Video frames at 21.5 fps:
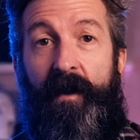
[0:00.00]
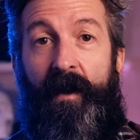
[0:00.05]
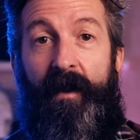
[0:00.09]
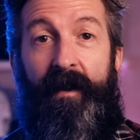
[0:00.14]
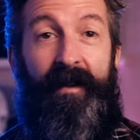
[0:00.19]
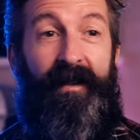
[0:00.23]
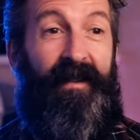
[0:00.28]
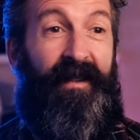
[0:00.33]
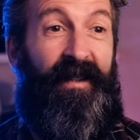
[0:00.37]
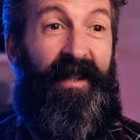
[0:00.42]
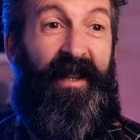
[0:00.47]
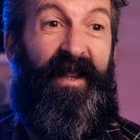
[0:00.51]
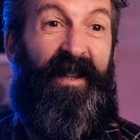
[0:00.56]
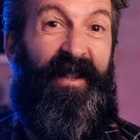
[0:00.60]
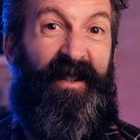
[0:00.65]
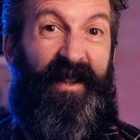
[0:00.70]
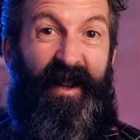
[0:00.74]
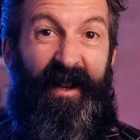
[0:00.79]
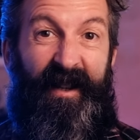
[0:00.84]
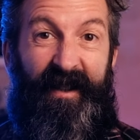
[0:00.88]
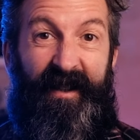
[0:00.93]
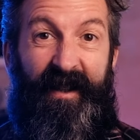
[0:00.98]
and things
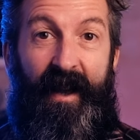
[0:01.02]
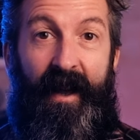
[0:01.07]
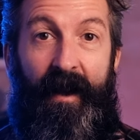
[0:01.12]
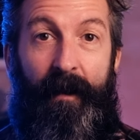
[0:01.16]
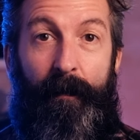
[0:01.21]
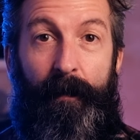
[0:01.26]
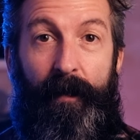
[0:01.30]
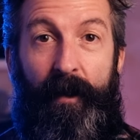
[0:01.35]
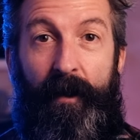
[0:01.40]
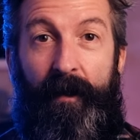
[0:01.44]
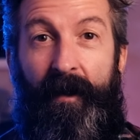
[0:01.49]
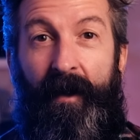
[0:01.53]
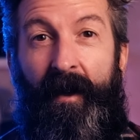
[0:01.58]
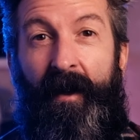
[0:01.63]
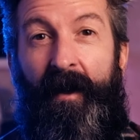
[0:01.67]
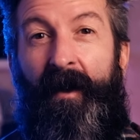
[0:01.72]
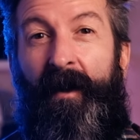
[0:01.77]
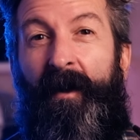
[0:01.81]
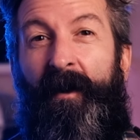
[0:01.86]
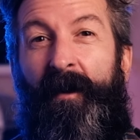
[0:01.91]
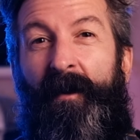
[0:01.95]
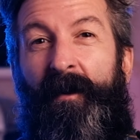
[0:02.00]
like that, but
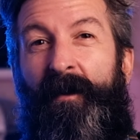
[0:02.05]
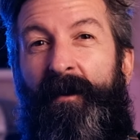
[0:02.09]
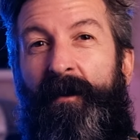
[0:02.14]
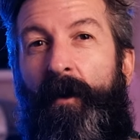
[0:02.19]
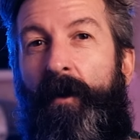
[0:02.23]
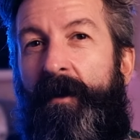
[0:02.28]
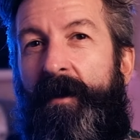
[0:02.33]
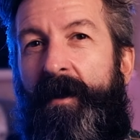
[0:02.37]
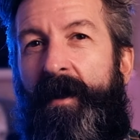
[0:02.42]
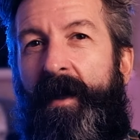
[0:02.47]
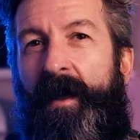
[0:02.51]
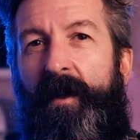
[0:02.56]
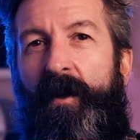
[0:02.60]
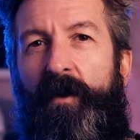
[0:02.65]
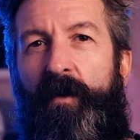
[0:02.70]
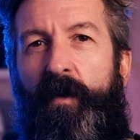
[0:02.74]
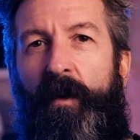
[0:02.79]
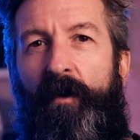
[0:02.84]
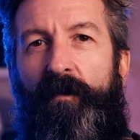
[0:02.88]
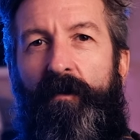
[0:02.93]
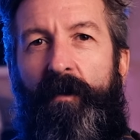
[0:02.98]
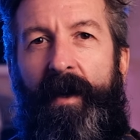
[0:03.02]
those things
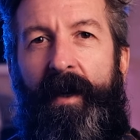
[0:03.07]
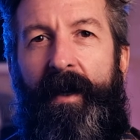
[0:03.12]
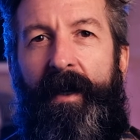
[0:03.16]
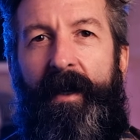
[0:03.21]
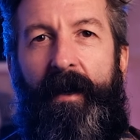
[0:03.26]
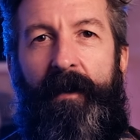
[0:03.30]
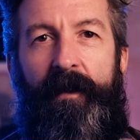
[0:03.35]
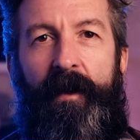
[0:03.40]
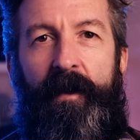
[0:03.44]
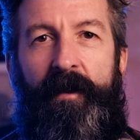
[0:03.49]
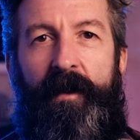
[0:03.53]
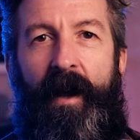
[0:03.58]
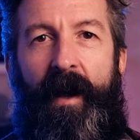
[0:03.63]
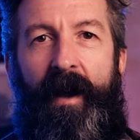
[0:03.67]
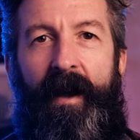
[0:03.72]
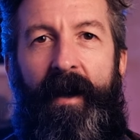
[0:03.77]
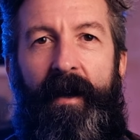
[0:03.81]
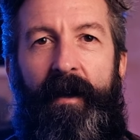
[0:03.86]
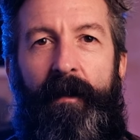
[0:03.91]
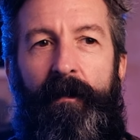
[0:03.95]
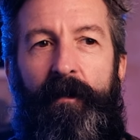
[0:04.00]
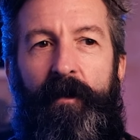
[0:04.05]
were really, at the
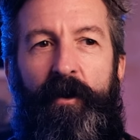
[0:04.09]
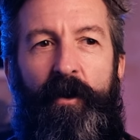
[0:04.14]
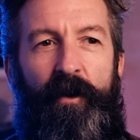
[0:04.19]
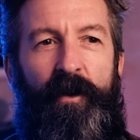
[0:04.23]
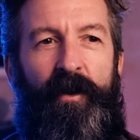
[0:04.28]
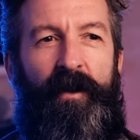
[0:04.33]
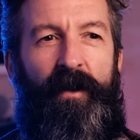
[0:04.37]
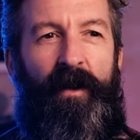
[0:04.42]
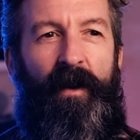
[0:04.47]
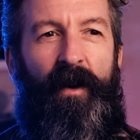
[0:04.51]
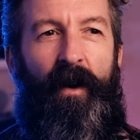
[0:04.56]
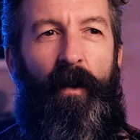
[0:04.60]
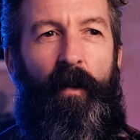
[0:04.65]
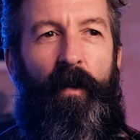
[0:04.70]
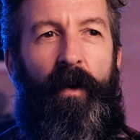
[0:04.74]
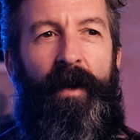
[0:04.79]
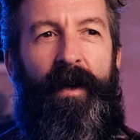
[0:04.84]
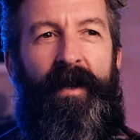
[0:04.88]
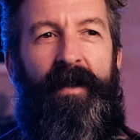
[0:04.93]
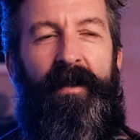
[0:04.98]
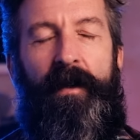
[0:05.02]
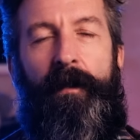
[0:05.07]
time, just a
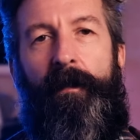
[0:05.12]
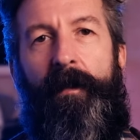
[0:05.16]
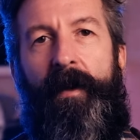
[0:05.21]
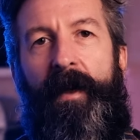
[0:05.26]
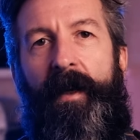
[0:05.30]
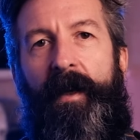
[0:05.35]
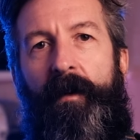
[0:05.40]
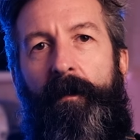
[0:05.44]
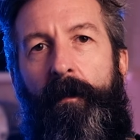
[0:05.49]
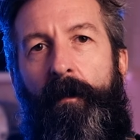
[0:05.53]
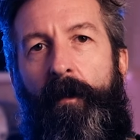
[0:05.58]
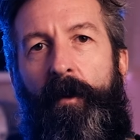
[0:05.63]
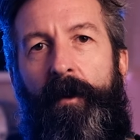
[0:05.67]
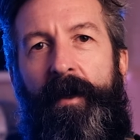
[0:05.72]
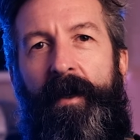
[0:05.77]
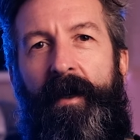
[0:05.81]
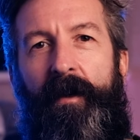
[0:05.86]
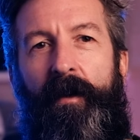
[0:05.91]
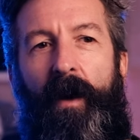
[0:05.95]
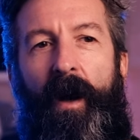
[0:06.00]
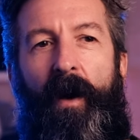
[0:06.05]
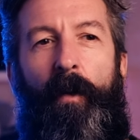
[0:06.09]
way to make
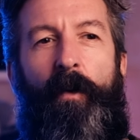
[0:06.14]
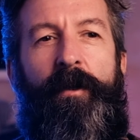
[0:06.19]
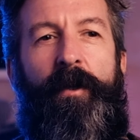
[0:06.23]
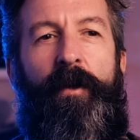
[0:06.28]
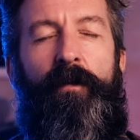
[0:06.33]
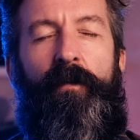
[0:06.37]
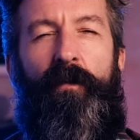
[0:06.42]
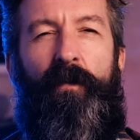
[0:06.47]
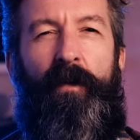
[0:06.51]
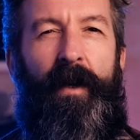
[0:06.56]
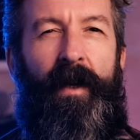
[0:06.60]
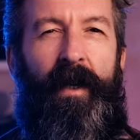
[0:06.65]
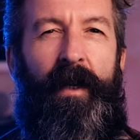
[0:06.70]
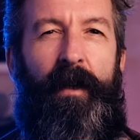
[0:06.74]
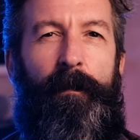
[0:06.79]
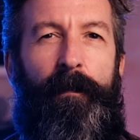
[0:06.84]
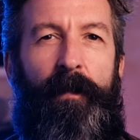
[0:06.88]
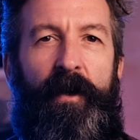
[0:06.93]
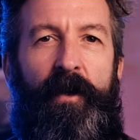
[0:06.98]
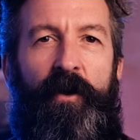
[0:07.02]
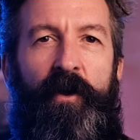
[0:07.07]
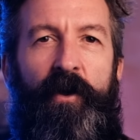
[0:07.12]
money. I wasn't really
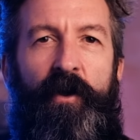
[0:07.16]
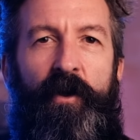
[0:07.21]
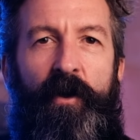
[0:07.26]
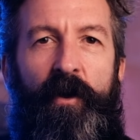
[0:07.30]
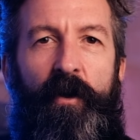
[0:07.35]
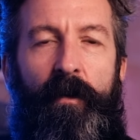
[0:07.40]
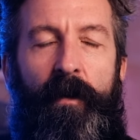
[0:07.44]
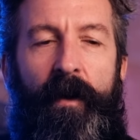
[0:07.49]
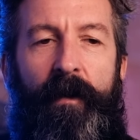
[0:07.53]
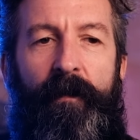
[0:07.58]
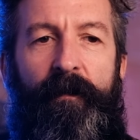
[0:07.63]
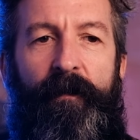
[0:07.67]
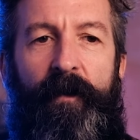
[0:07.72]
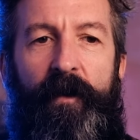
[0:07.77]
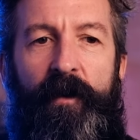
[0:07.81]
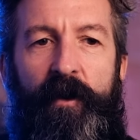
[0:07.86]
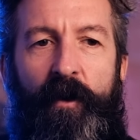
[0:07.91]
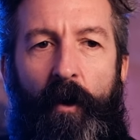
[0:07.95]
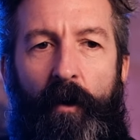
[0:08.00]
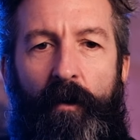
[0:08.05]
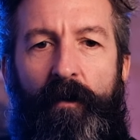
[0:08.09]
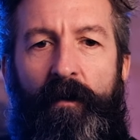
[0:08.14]
pursuing
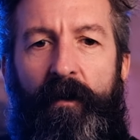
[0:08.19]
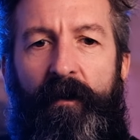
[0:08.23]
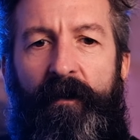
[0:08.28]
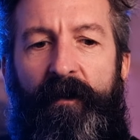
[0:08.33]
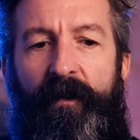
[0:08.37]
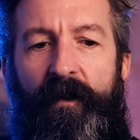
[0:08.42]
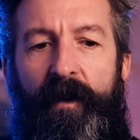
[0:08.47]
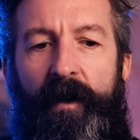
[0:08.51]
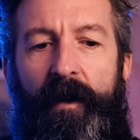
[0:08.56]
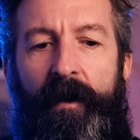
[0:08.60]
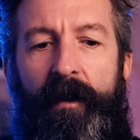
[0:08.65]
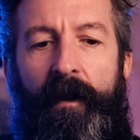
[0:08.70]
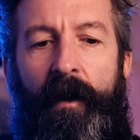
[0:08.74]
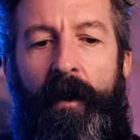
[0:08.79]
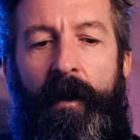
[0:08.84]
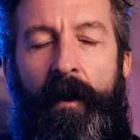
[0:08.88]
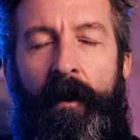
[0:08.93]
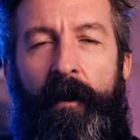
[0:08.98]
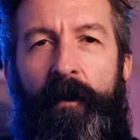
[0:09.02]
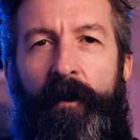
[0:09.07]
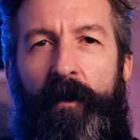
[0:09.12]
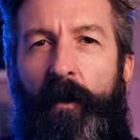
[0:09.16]
photography
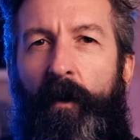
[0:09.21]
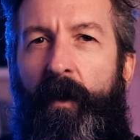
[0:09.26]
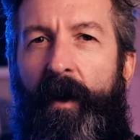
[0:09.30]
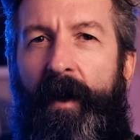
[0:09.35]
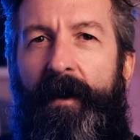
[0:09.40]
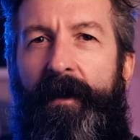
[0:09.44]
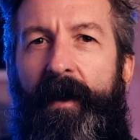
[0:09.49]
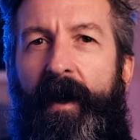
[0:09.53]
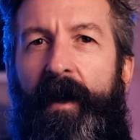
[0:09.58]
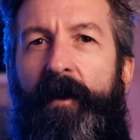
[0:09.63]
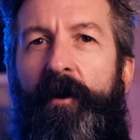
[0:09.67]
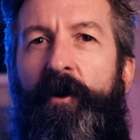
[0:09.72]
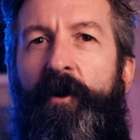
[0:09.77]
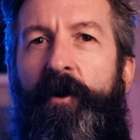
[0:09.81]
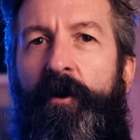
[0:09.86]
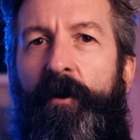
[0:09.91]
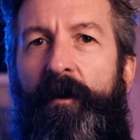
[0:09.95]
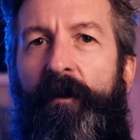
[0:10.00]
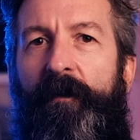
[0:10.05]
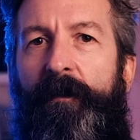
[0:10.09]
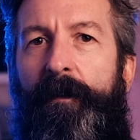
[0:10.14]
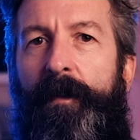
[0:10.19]
the way that I
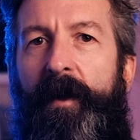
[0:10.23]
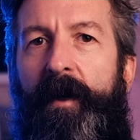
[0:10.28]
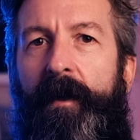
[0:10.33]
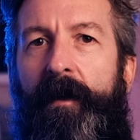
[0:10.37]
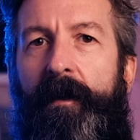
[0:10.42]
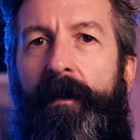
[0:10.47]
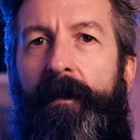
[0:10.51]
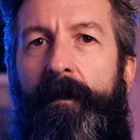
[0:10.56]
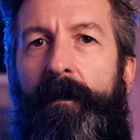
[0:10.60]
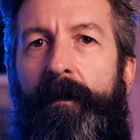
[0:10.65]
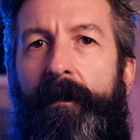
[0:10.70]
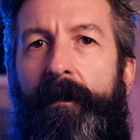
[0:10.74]
should have been.